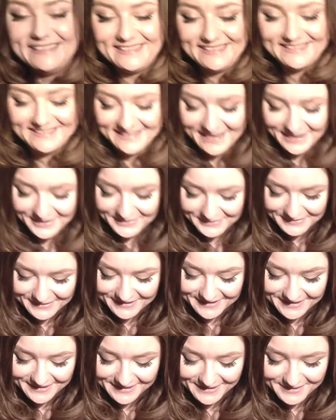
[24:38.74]
is so
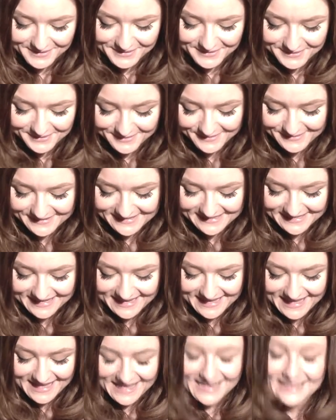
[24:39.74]
cute.
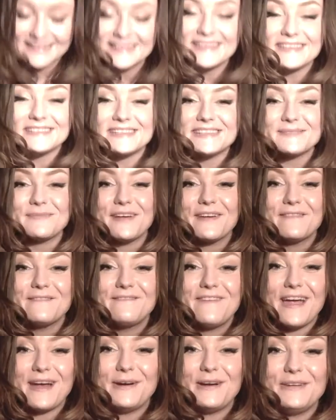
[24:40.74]
This is my
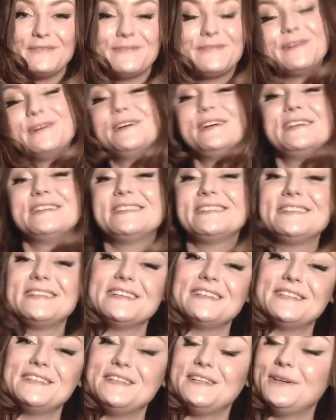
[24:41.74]
very first
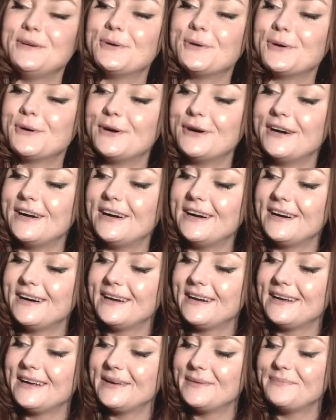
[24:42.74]
Dior
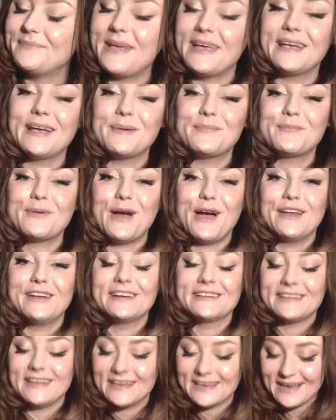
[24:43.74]
makeup
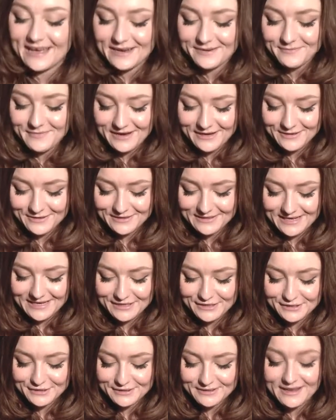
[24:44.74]
product I got in my
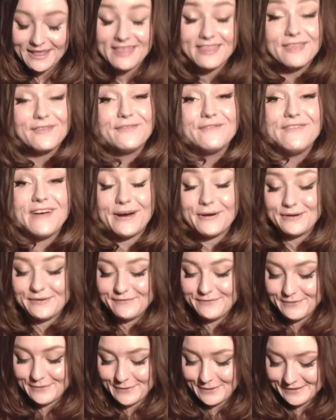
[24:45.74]
collection. The very
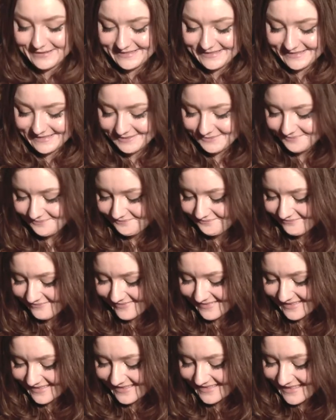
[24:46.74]
first.
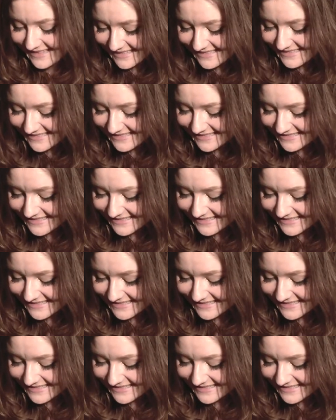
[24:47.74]
This is